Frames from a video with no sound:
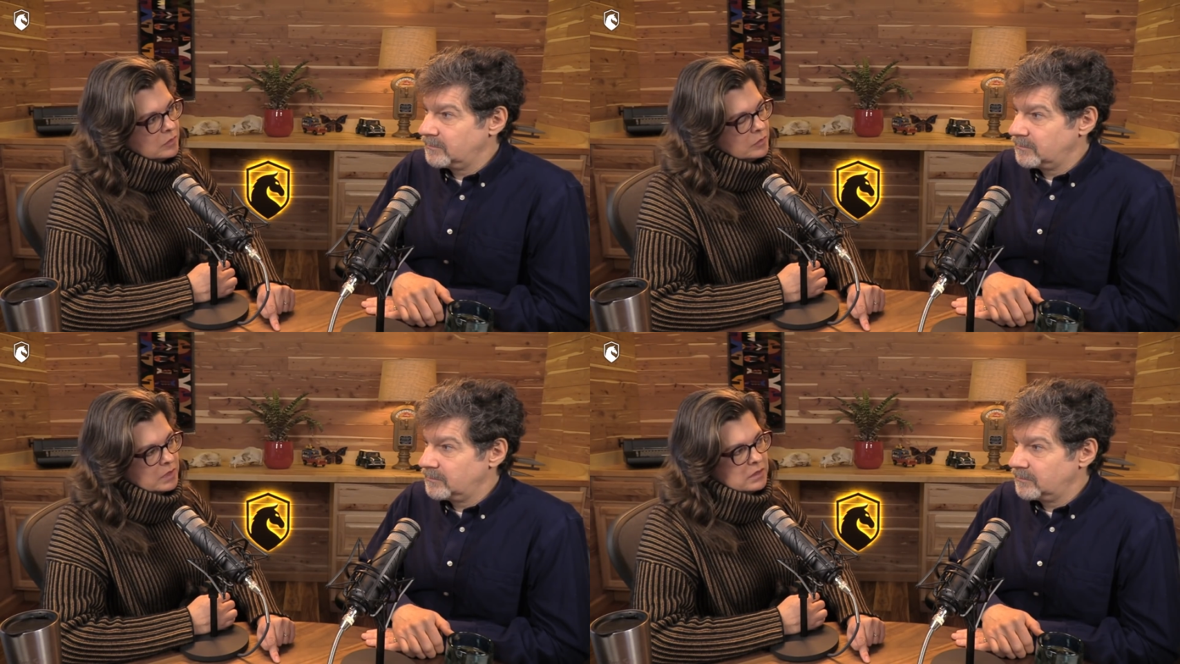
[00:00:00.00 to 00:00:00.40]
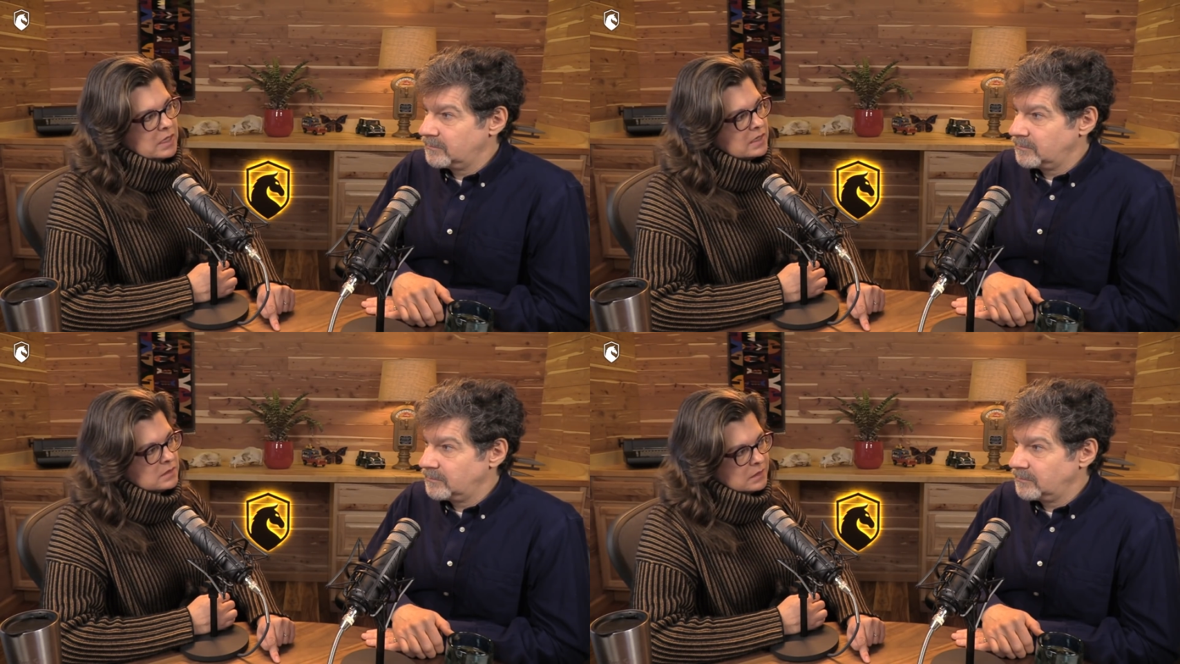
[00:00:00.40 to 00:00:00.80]
Speaker 1: Peter
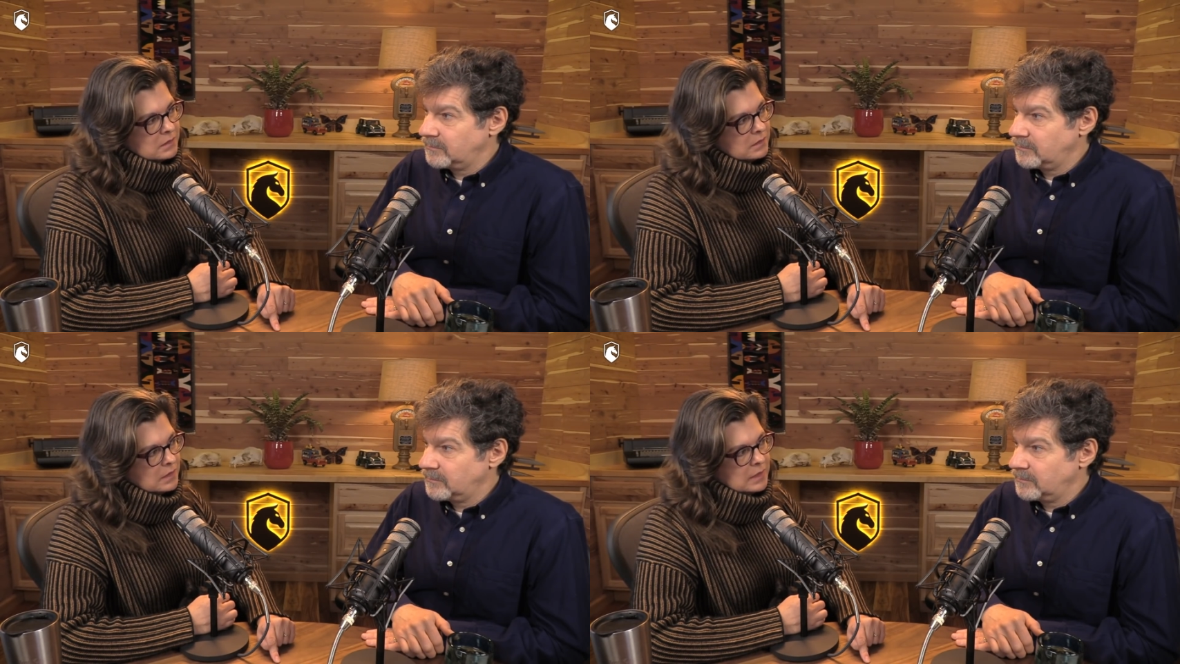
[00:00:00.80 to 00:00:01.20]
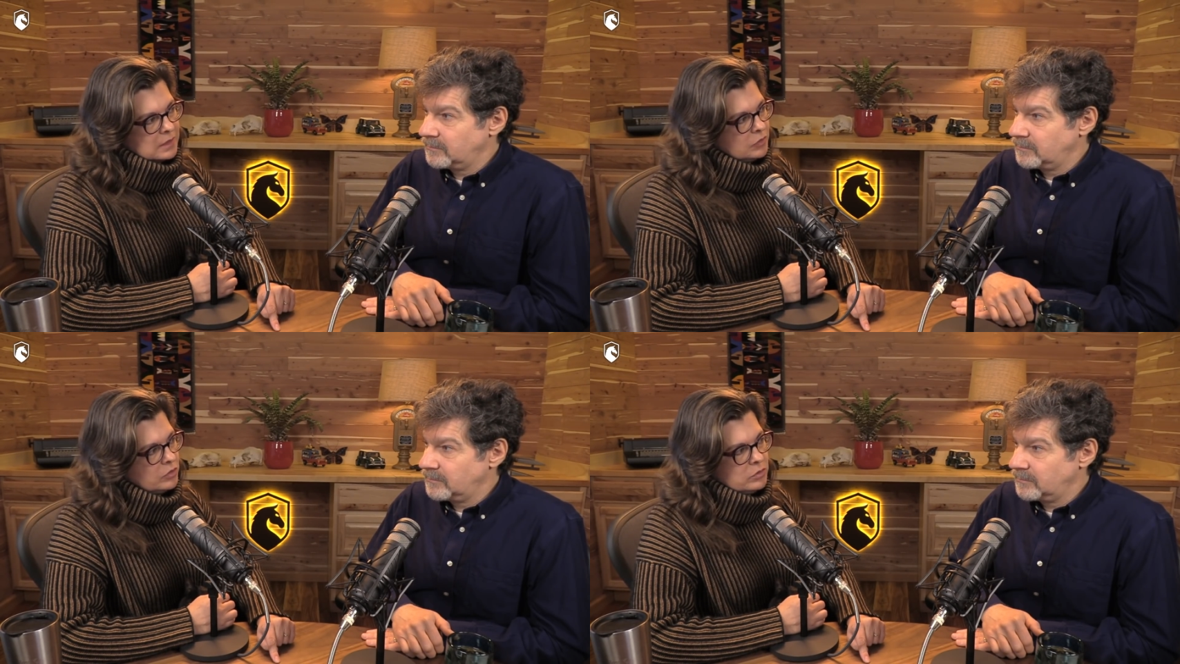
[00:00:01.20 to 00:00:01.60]
Daszak
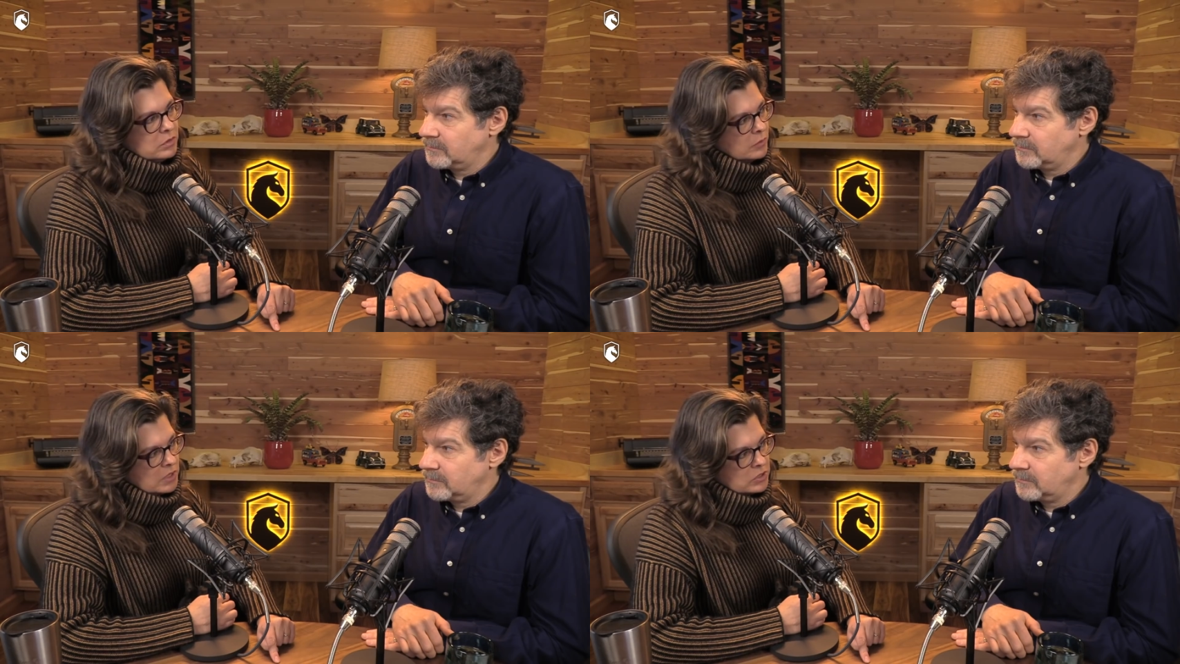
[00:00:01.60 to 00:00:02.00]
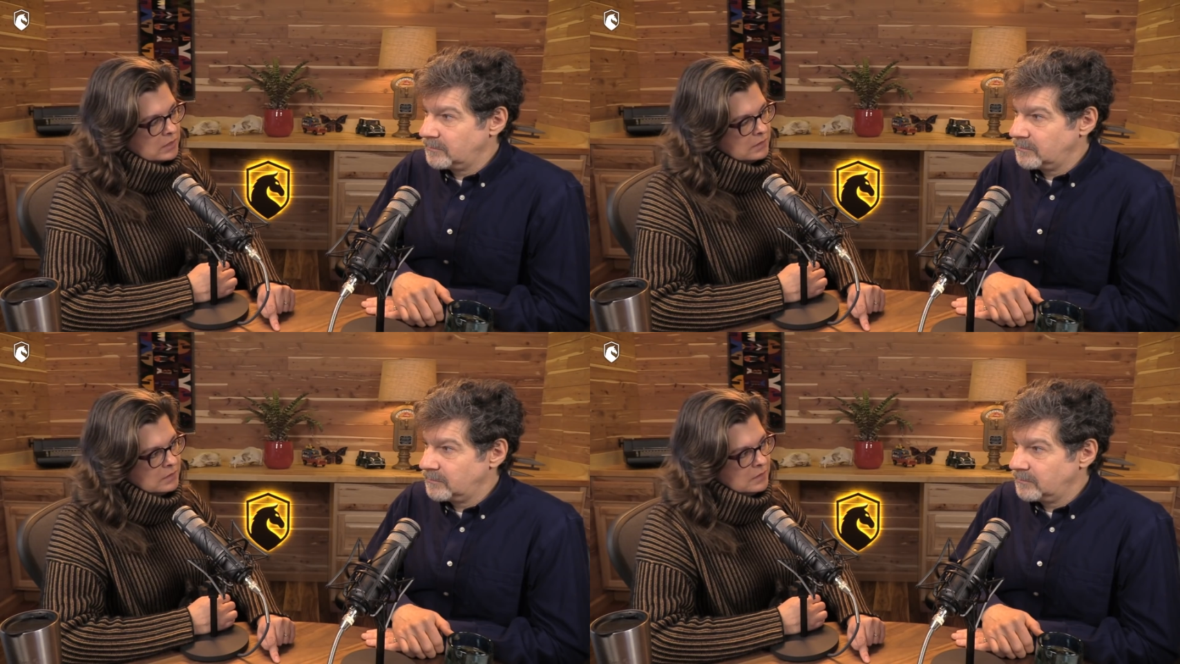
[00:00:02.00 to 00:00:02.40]
and the WHO
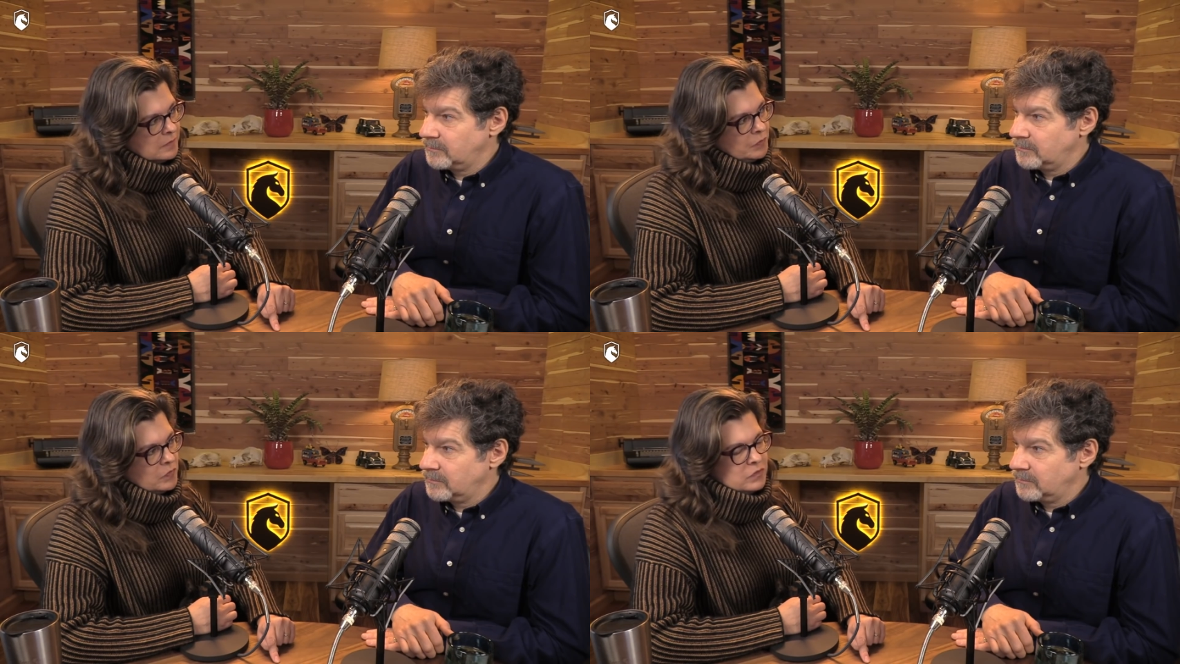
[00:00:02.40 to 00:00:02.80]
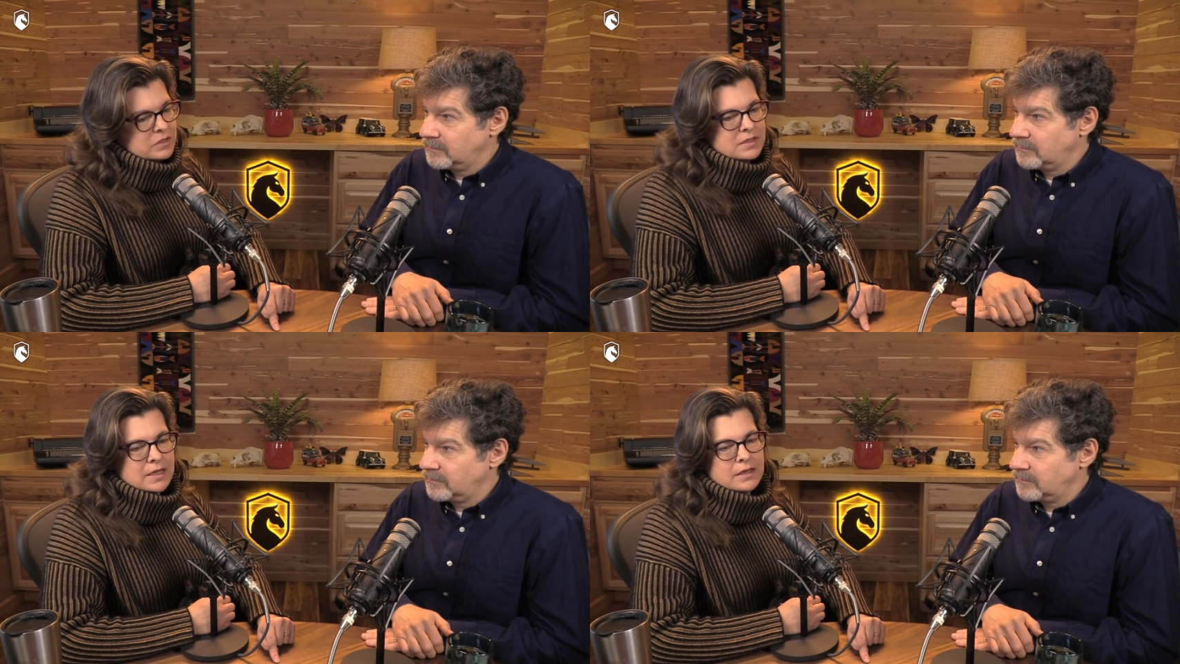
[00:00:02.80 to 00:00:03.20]
Commission
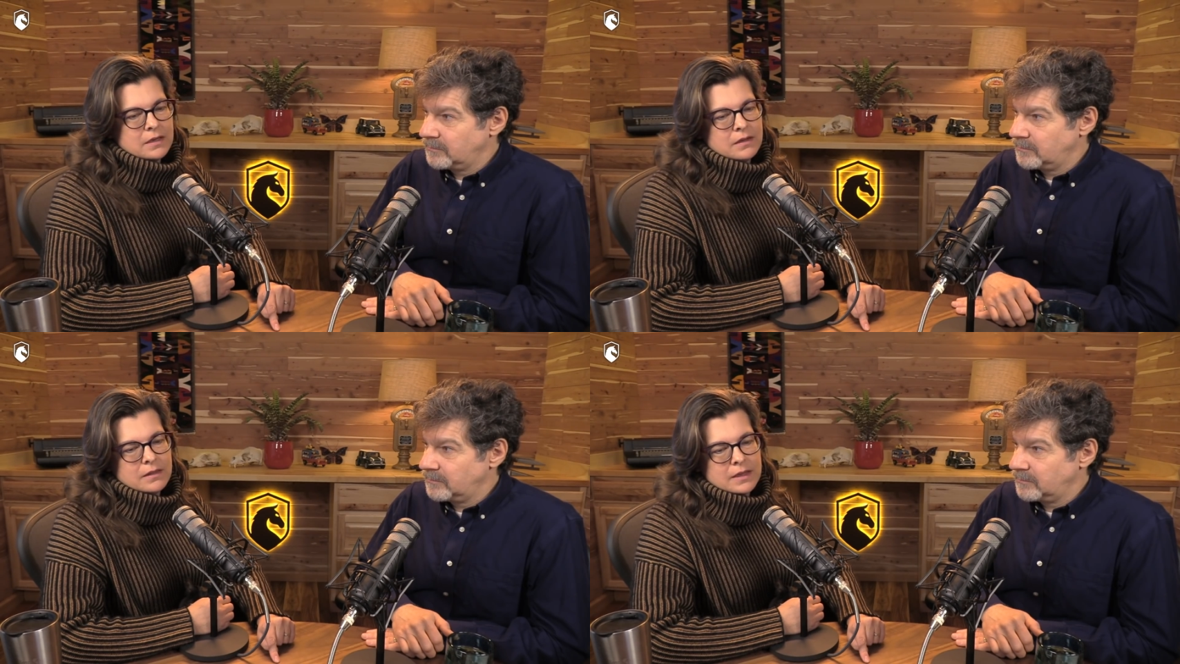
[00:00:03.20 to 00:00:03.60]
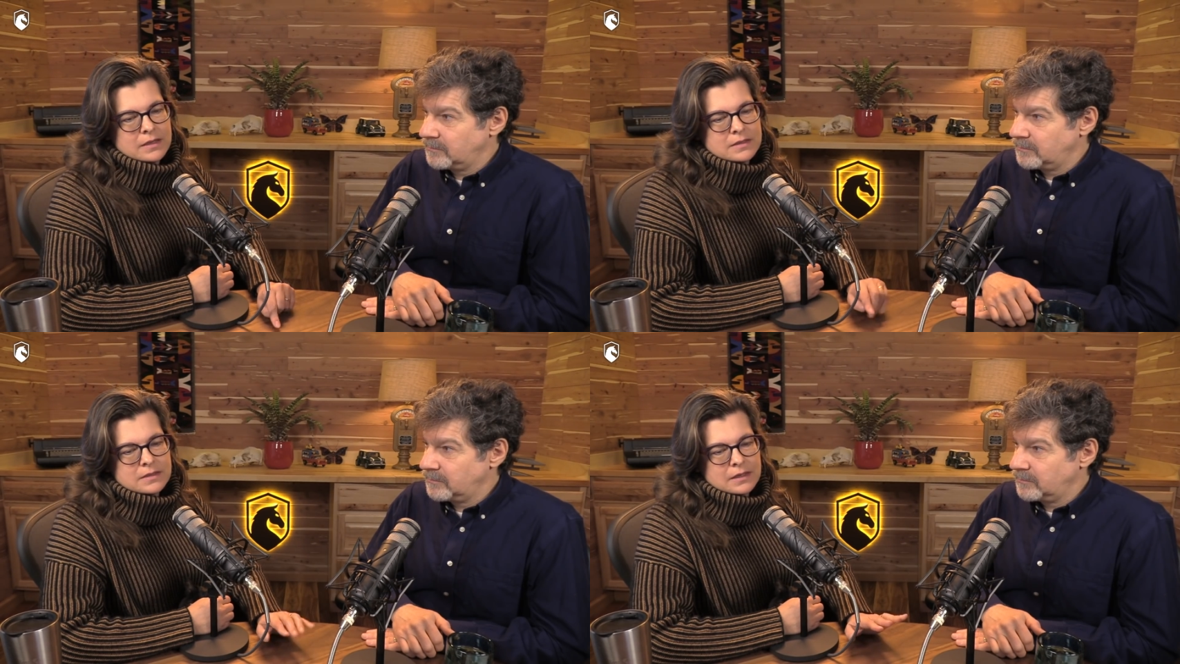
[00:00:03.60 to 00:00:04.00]
decided
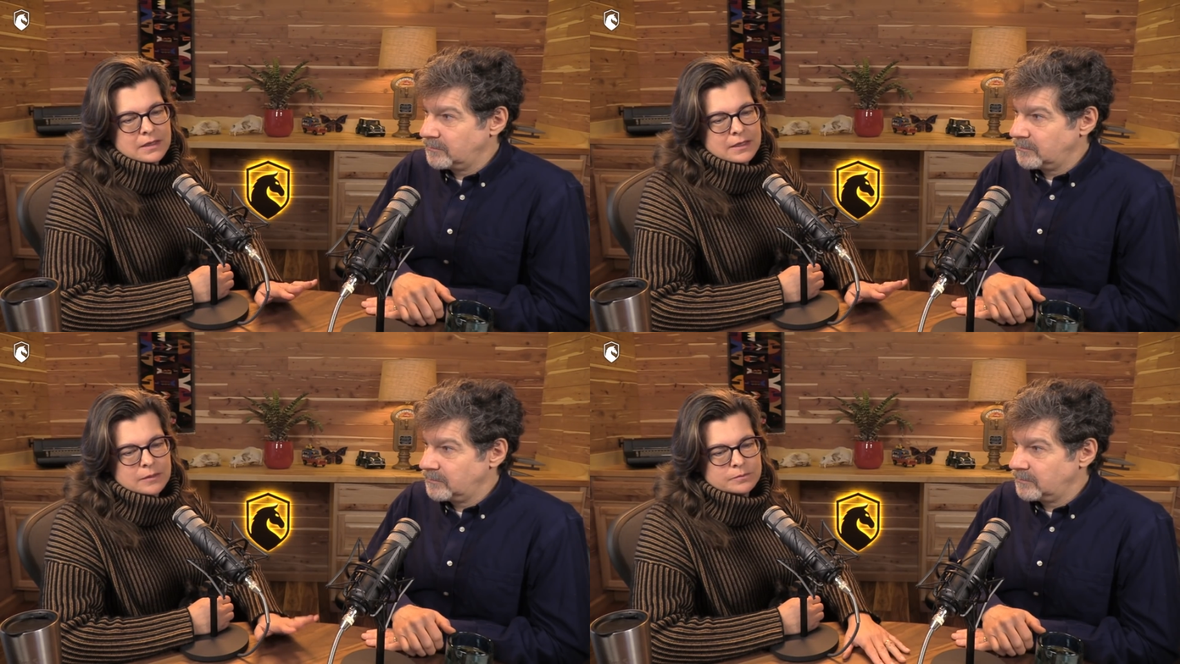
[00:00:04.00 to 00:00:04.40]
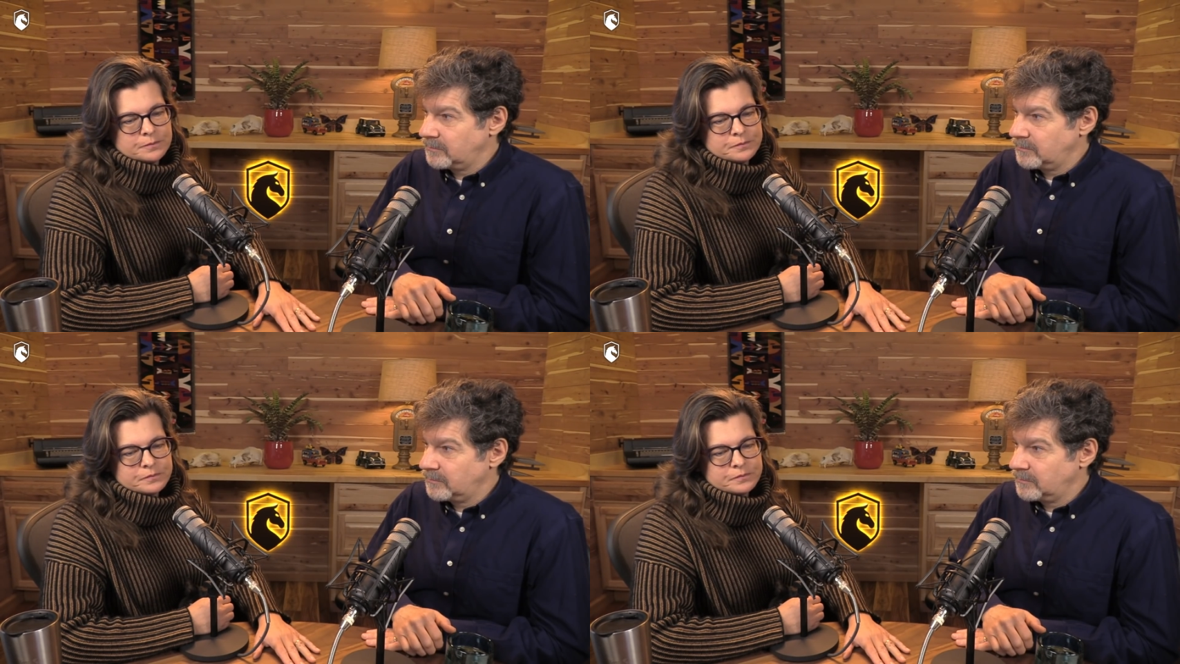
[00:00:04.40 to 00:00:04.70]
that um,